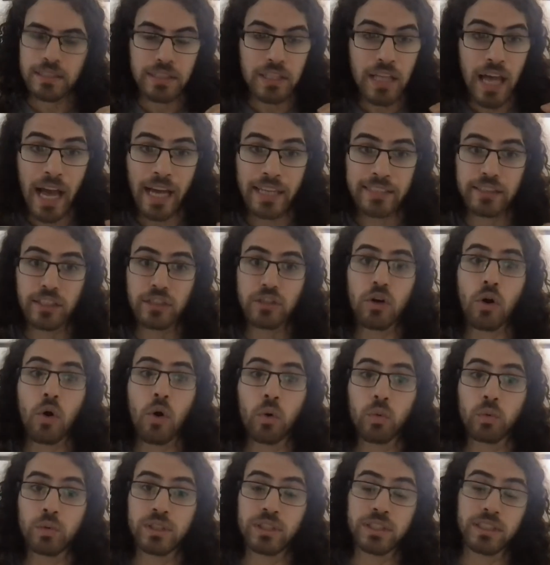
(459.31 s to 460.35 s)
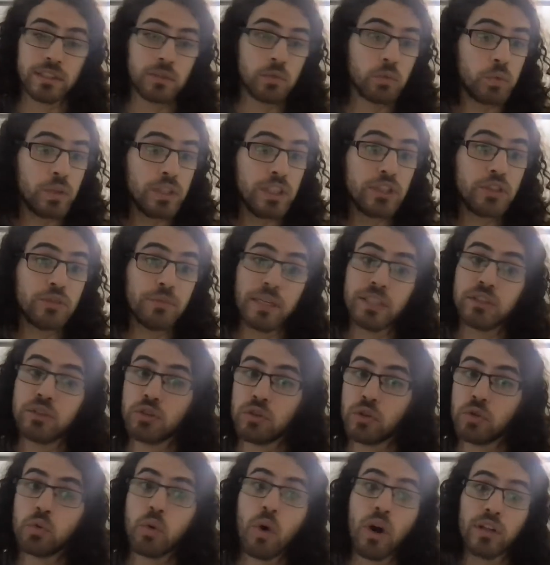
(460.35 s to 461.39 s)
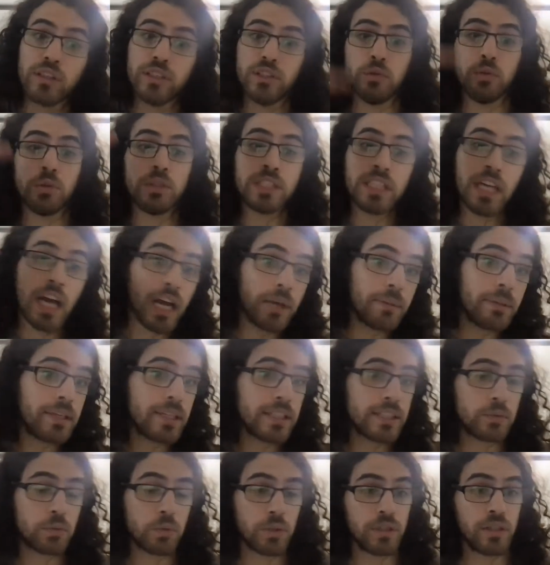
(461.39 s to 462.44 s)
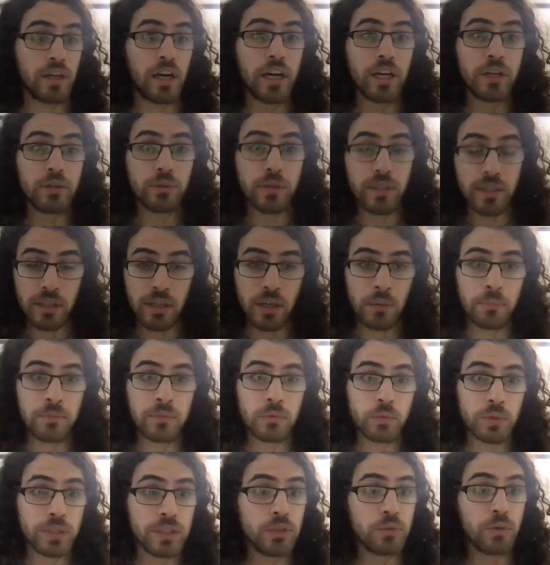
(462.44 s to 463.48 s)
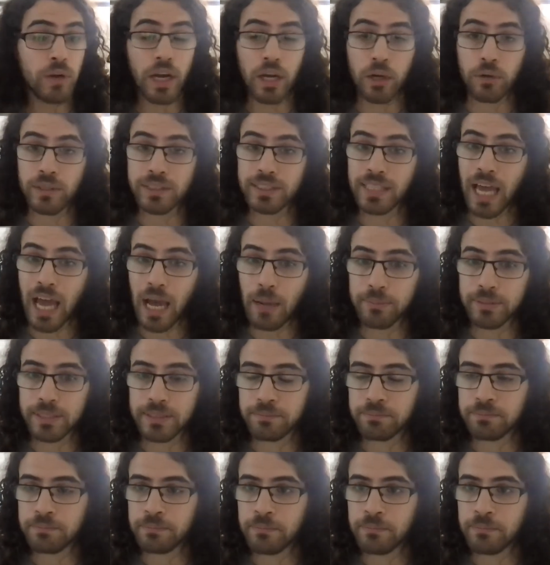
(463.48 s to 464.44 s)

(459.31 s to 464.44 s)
has a goal, which is we need to make sure the quality is really high because we do iOS apps.